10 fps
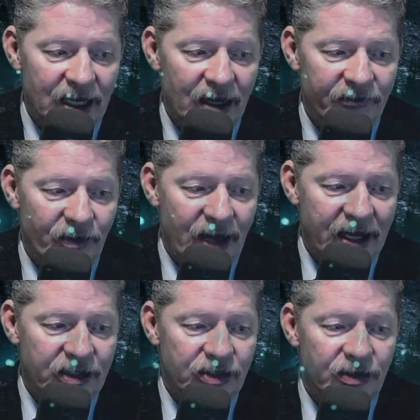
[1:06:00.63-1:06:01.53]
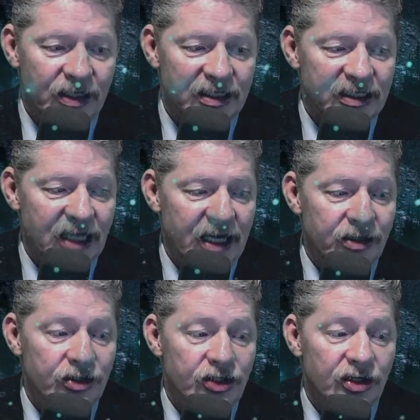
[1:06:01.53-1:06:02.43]
of gratitude inside
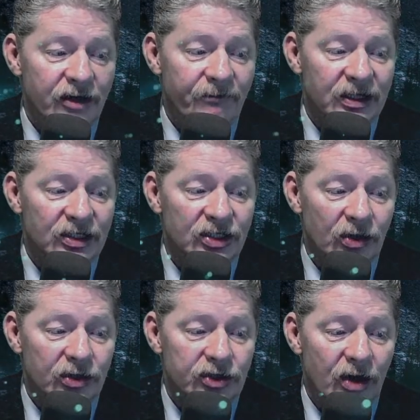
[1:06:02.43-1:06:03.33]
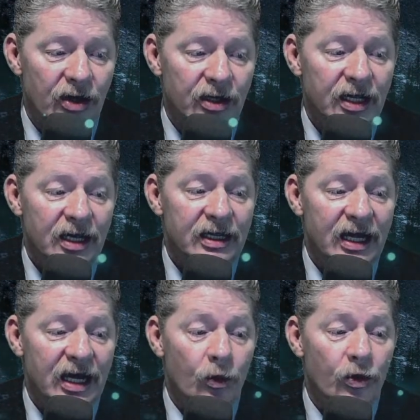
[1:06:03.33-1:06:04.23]
you should have been so strong
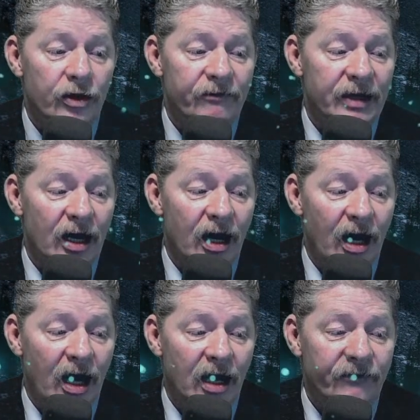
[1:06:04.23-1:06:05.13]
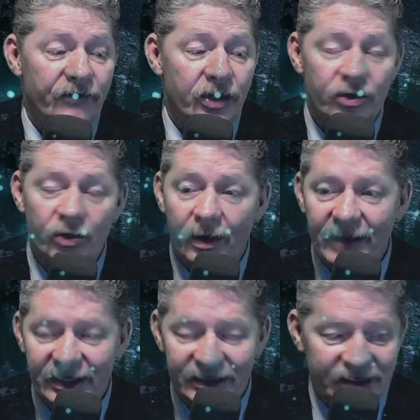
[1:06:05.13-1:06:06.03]
that it would have been hard for you to
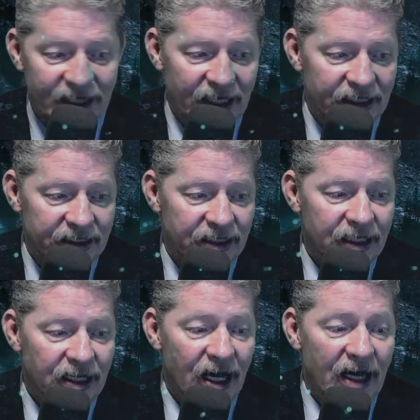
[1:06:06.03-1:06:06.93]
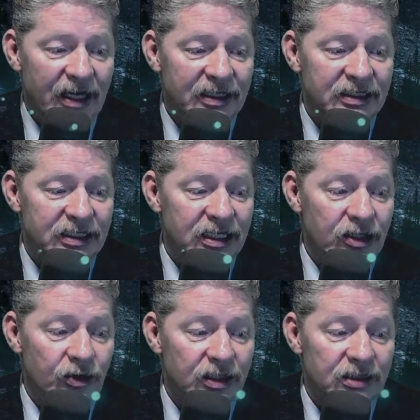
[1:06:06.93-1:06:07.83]
remain silent. I didn't see
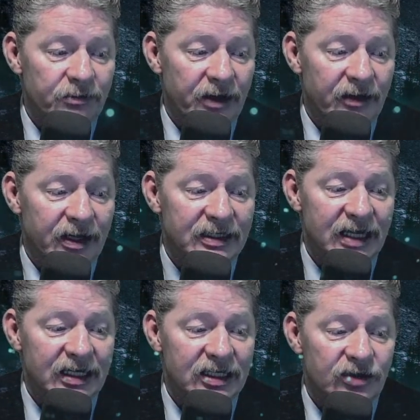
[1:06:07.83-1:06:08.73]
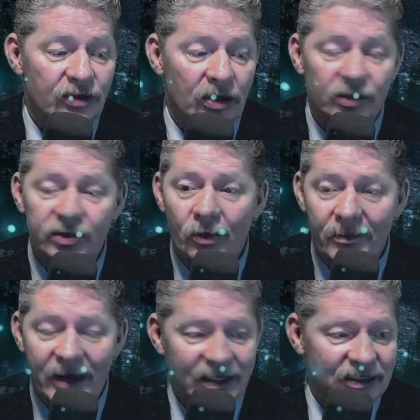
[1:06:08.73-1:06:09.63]
you experience any struggle to
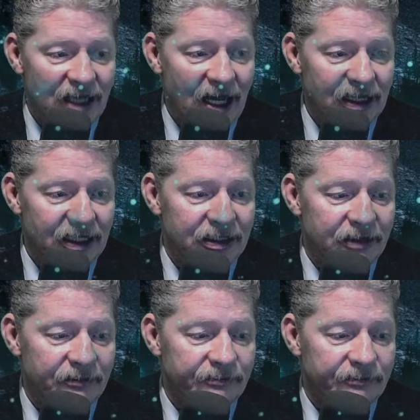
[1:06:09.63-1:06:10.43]
remain silent.